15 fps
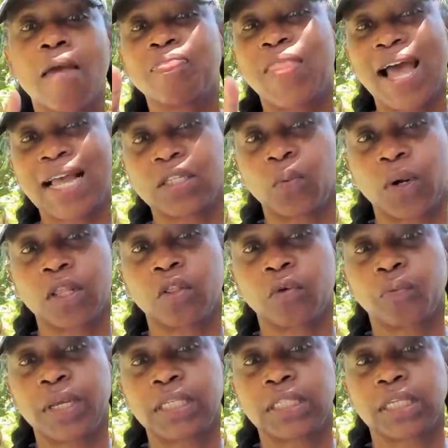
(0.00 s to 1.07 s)
And that's one of the
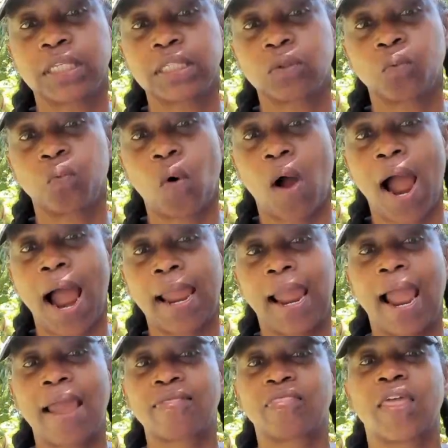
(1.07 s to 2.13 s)
reasons why
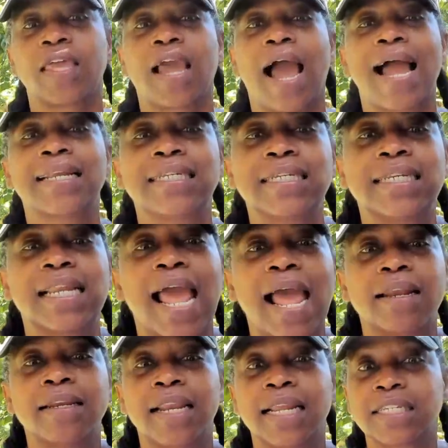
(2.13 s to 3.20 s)
I think I
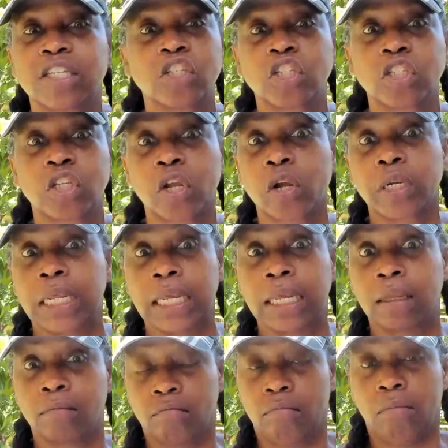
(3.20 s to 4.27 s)
didn't
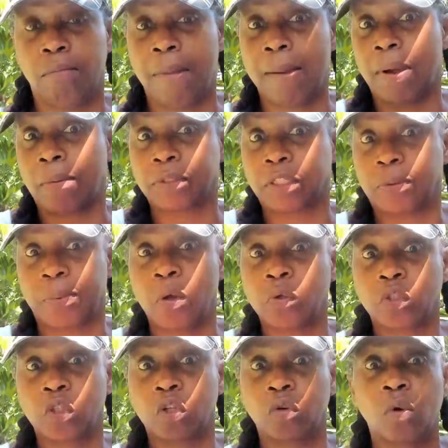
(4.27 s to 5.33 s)
necessarily, maybe I was
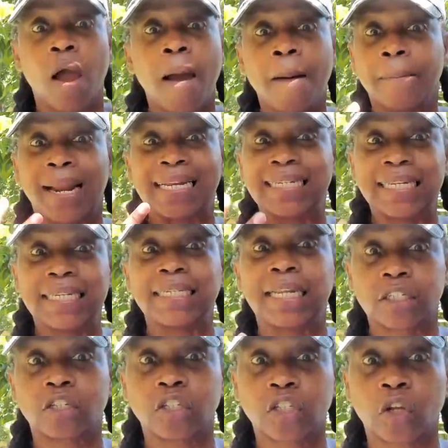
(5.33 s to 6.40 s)
supposed to, but I didn't
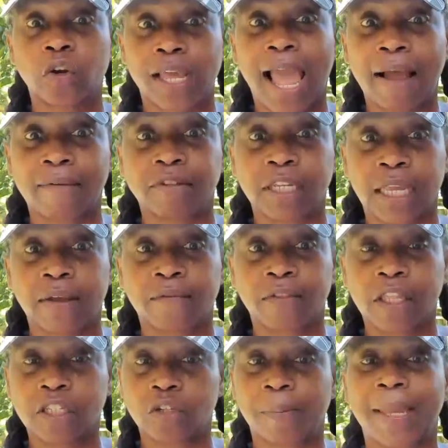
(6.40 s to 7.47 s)
necessarily have to give
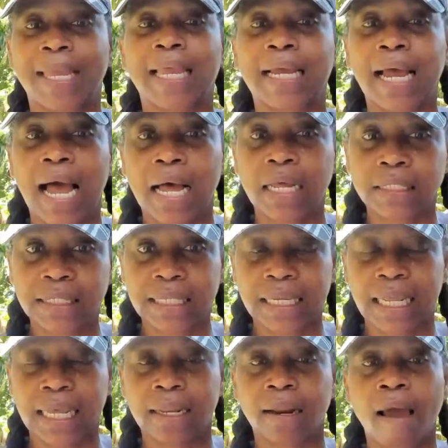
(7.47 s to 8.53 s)
the Jamaican
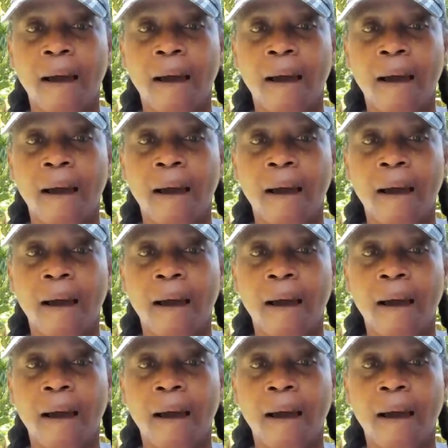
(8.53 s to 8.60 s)
consulate